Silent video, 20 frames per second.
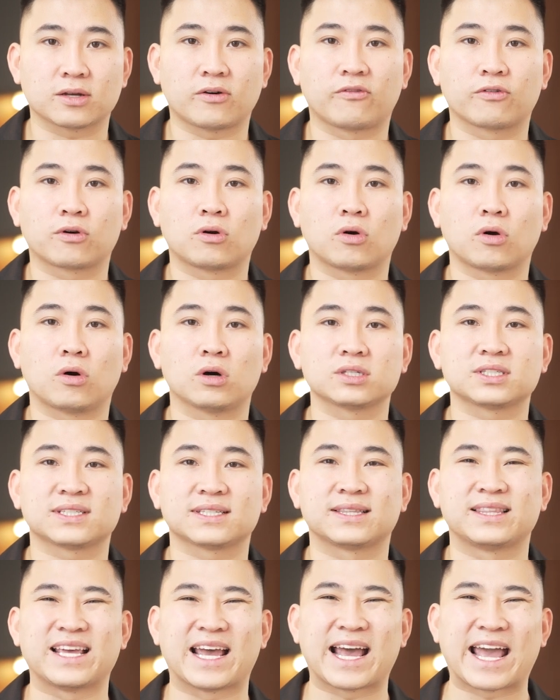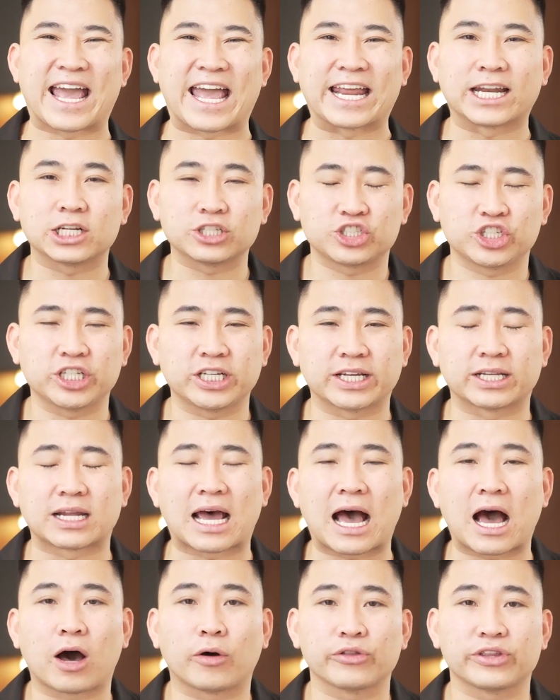of course, their energy and
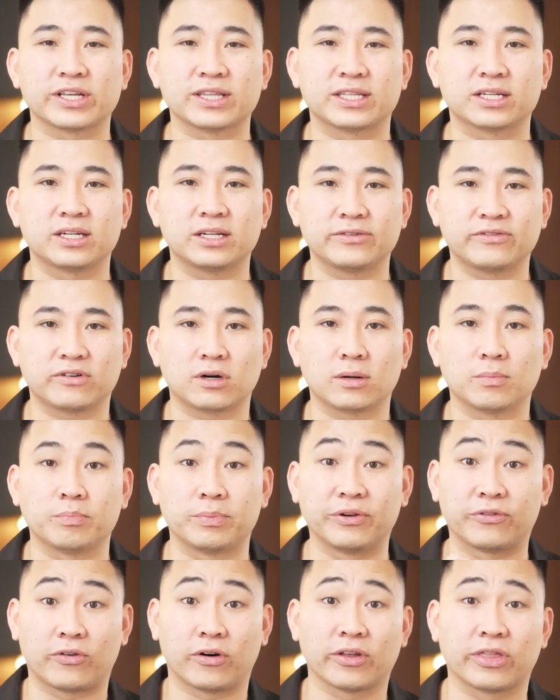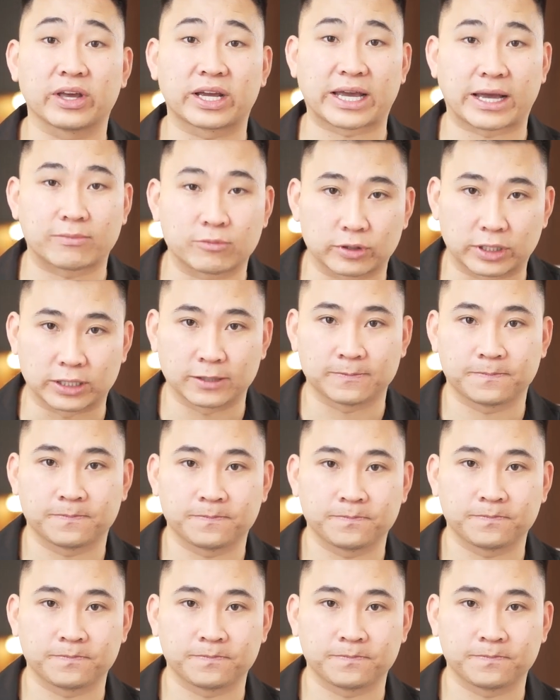how they deliver before the camera.